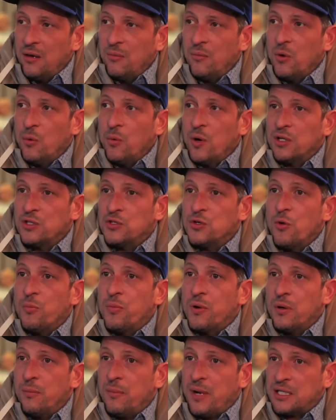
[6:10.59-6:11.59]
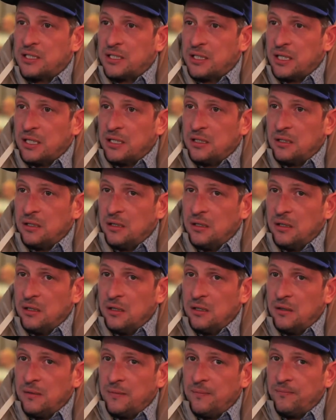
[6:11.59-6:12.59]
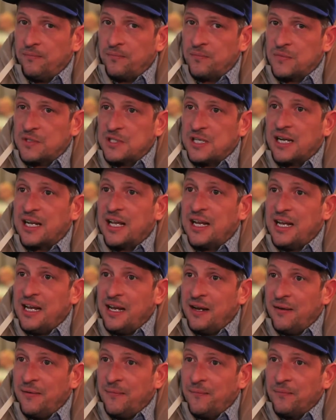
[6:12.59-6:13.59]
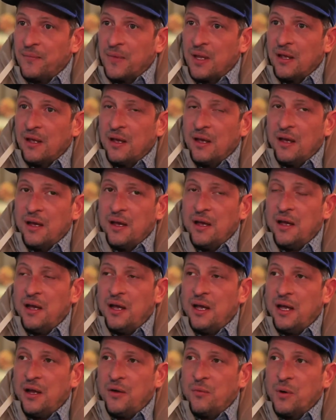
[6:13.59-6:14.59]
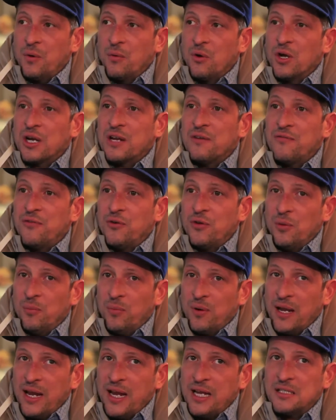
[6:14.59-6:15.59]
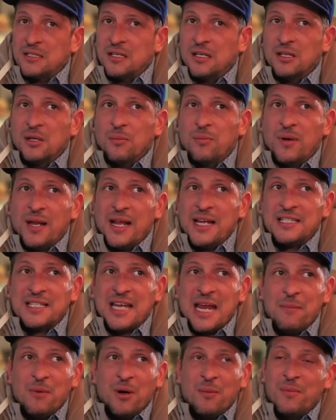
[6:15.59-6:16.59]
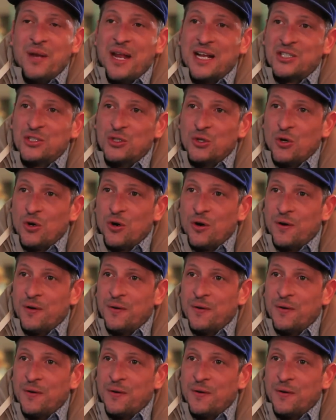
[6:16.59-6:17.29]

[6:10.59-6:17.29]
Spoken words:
We wanted to open a Mexican taqueria, and we were looking for the place, and the place came up next door,